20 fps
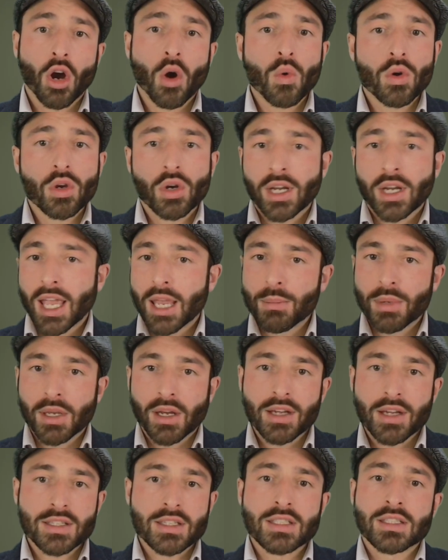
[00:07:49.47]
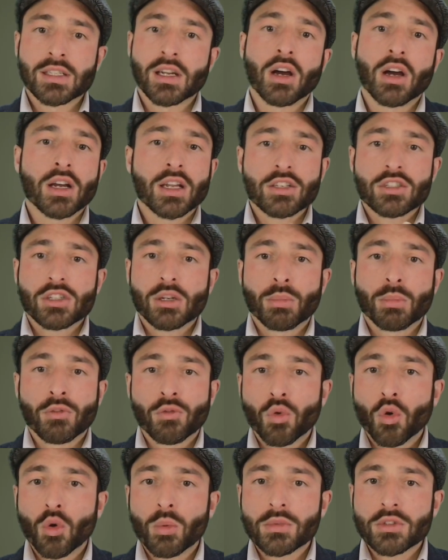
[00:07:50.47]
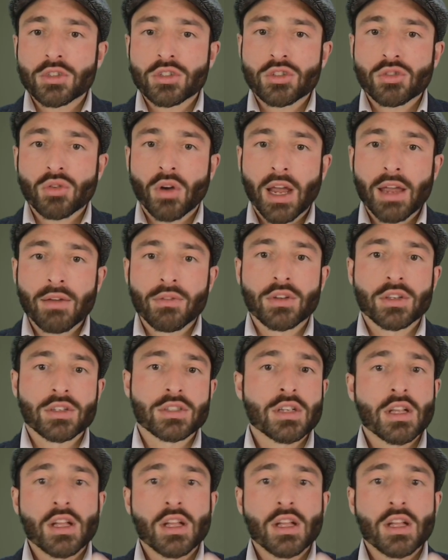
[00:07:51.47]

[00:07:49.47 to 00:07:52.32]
your KPIs and targets, your performance drivers,